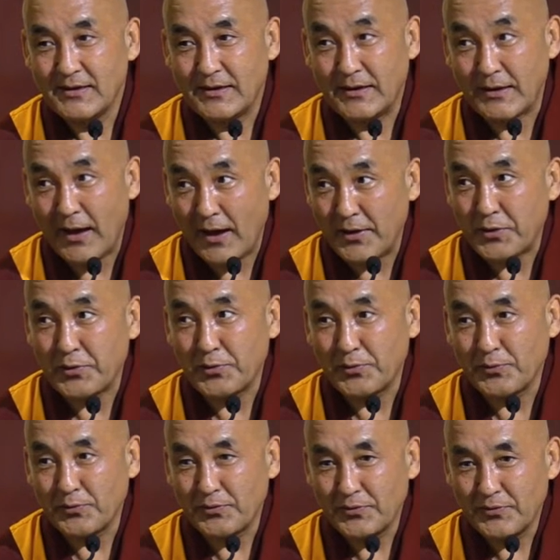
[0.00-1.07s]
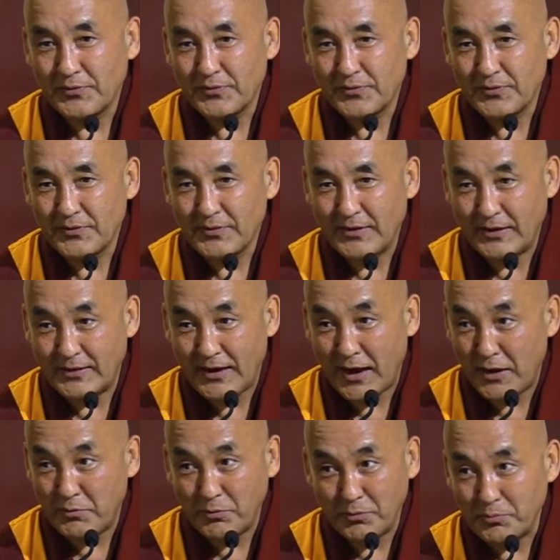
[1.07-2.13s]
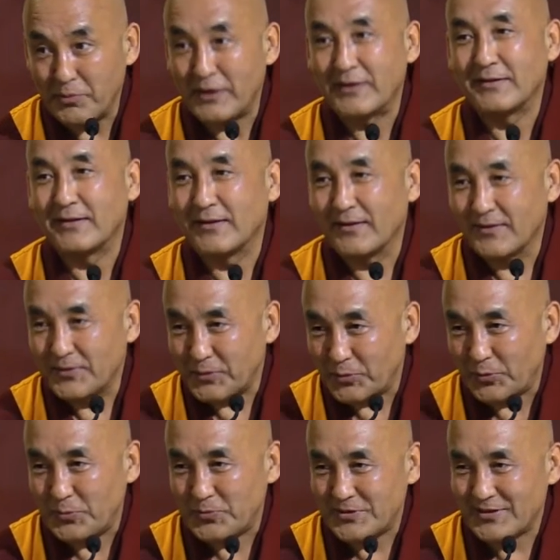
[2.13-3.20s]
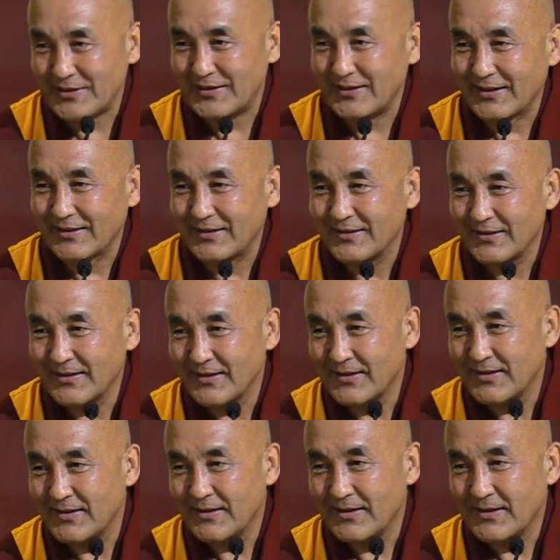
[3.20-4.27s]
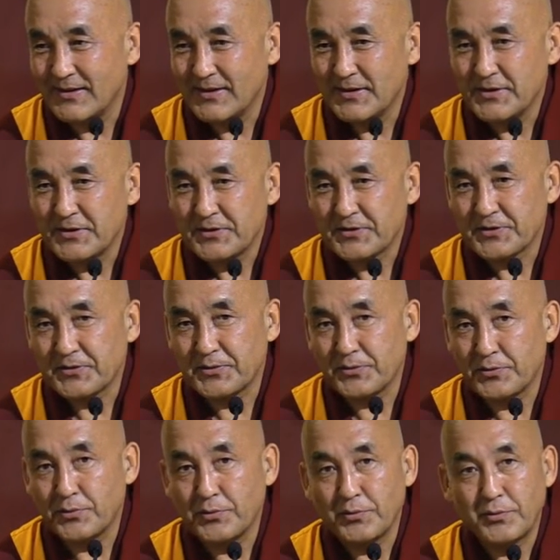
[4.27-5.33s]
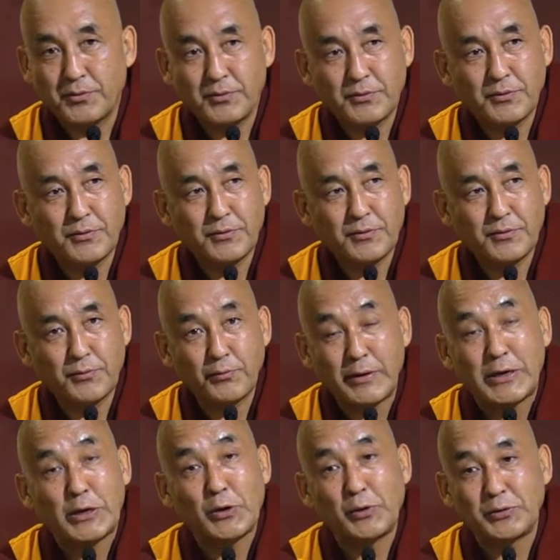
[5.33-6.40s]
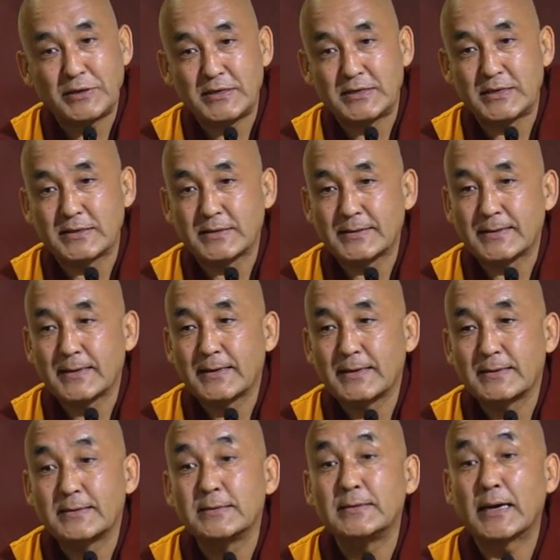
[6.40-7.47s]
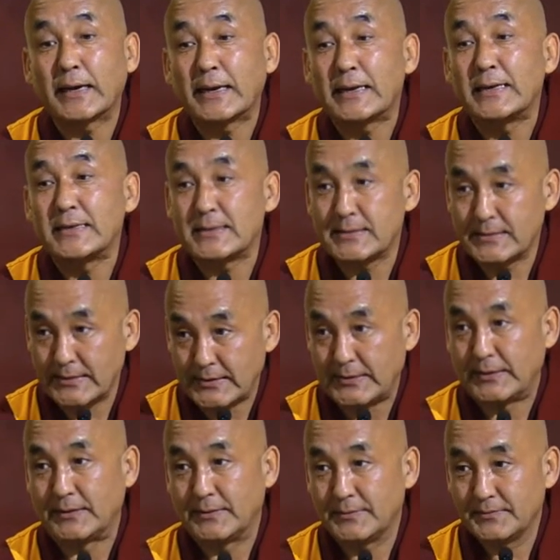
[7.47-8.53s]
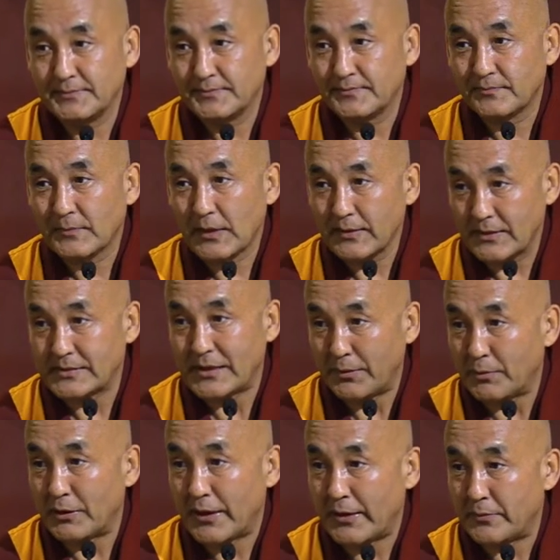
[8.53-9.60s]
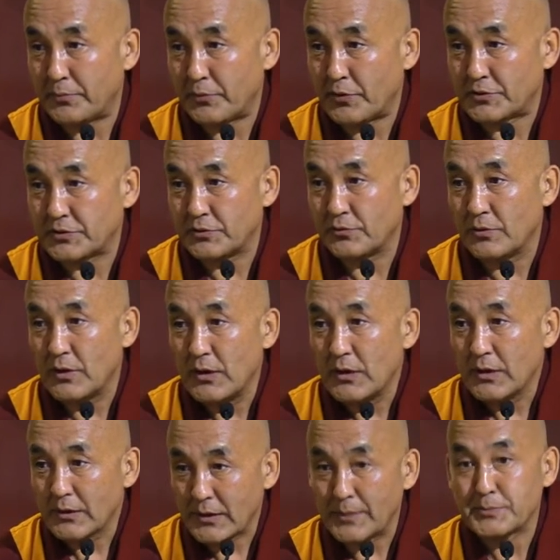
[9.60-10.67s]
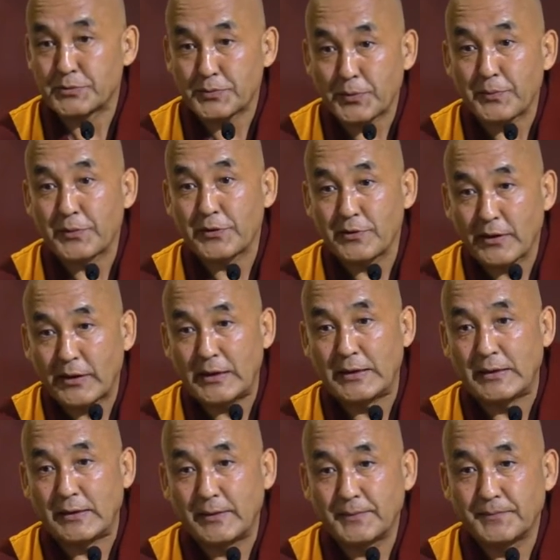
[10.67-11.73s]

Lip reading: And I go and I will bring the Guru Rinpoche here. So we know this is Dakini's teaching, the 7-line prayers, you know, comes from the Dakini.